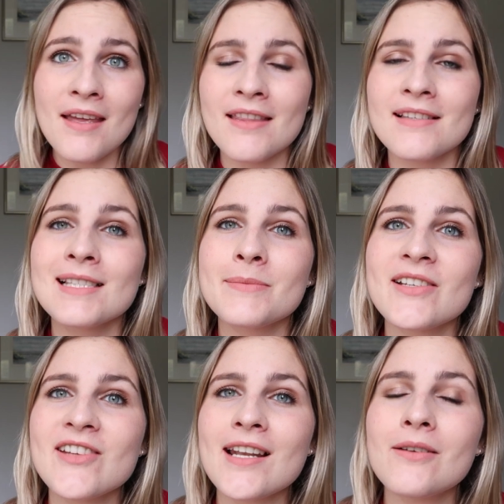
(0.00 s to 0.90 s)
and this is
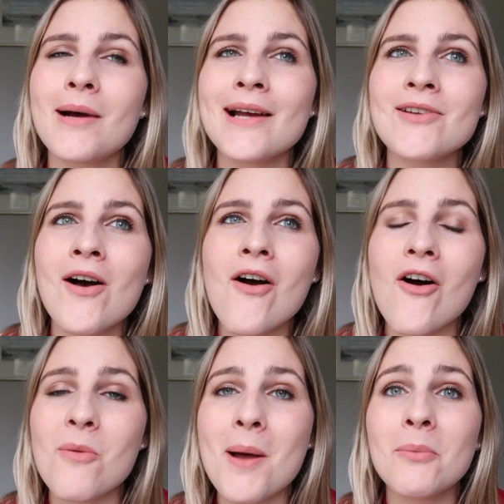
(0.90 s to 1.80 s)
my channel where I talk
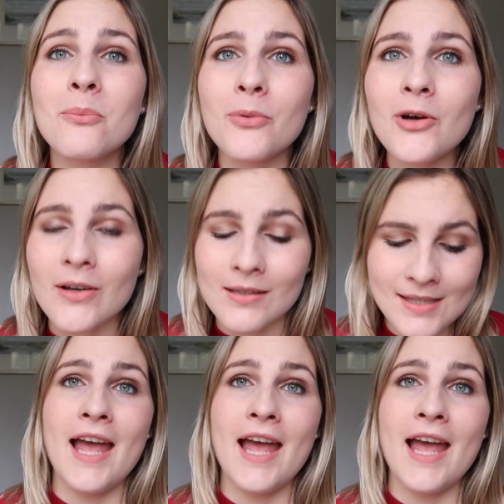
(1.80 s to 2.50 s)
all about books.